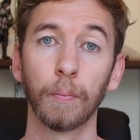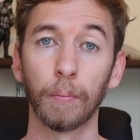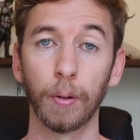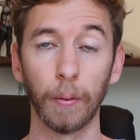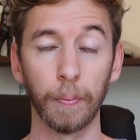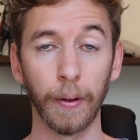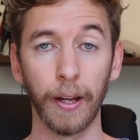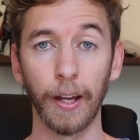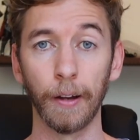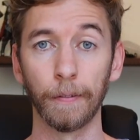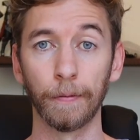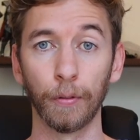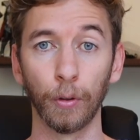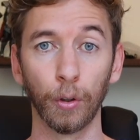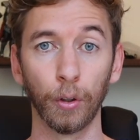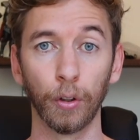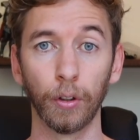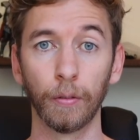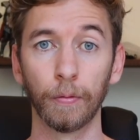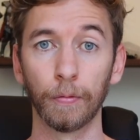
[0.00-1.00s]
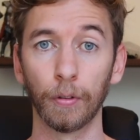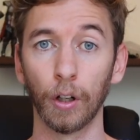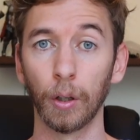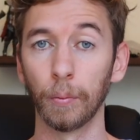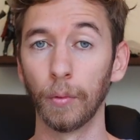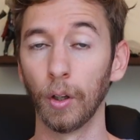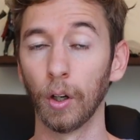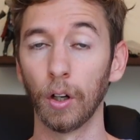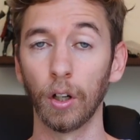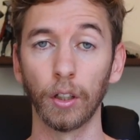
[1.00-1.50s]
prepare food
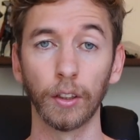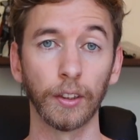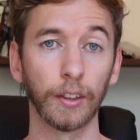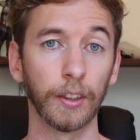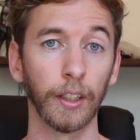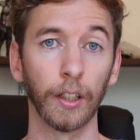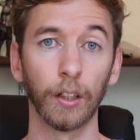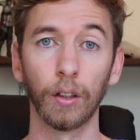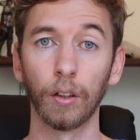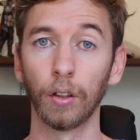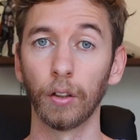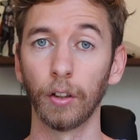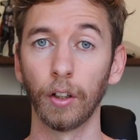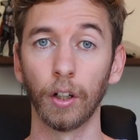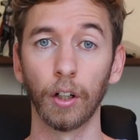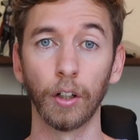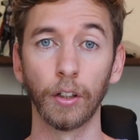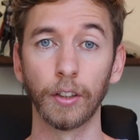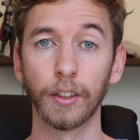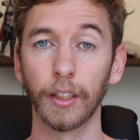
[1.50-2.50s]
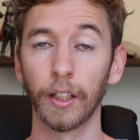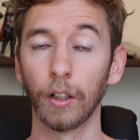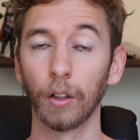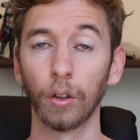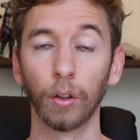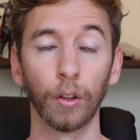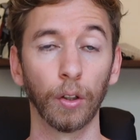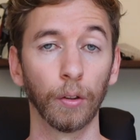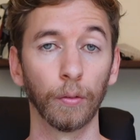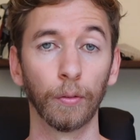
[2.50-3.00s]
from your hostel or your hotel
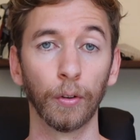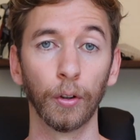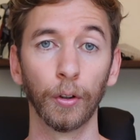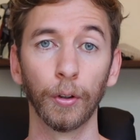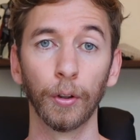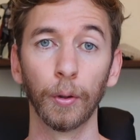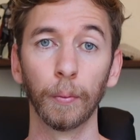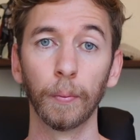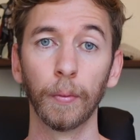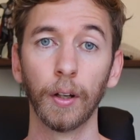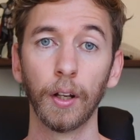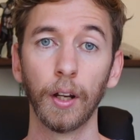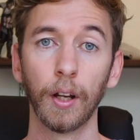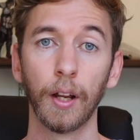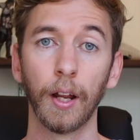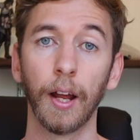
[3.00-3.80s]
or your room